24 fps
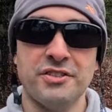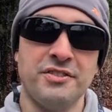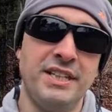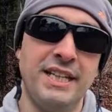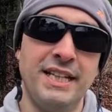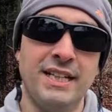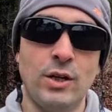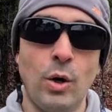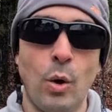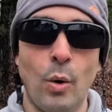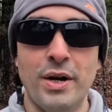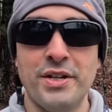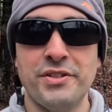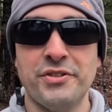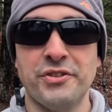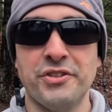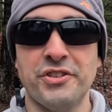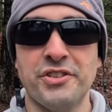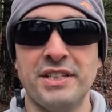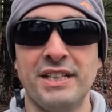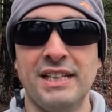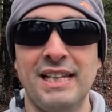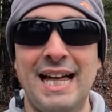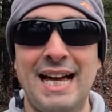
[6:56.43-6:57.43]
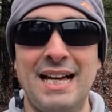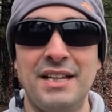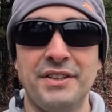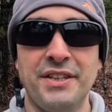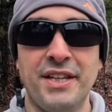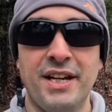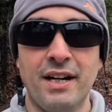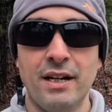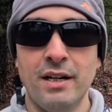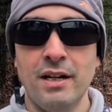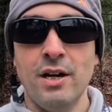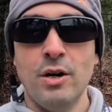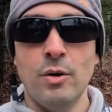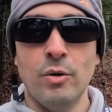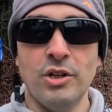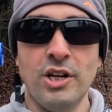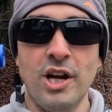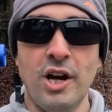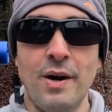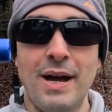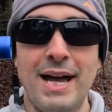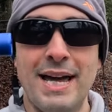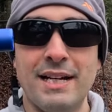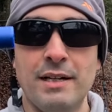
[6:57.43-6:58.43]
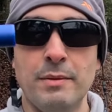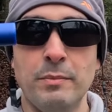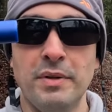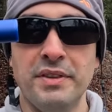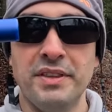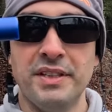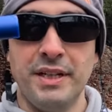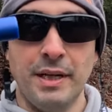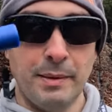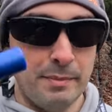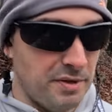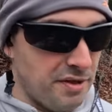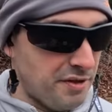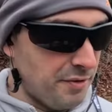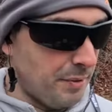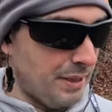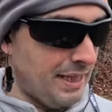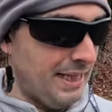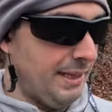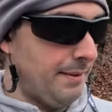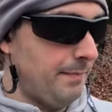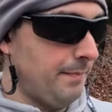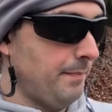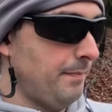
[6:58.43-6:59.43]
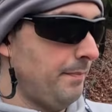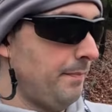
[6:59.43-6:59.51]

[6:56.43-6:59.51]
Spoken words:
Decoys are still out there. We'll go hit them with the number three.